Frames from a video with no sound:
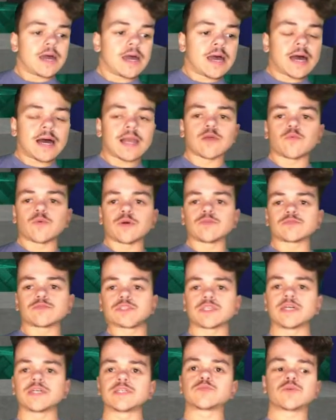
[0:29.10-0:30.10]
Hello Will
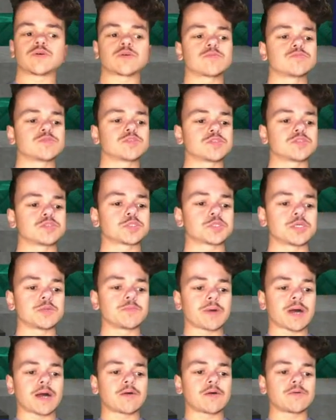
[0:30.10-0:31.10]
Sings, welcome to the stream,
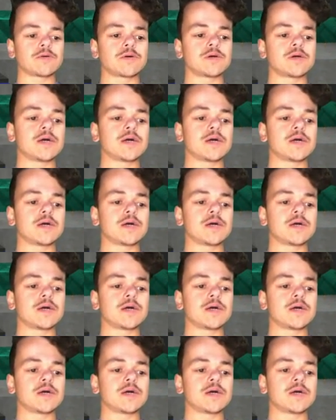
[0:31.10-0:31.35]
pal.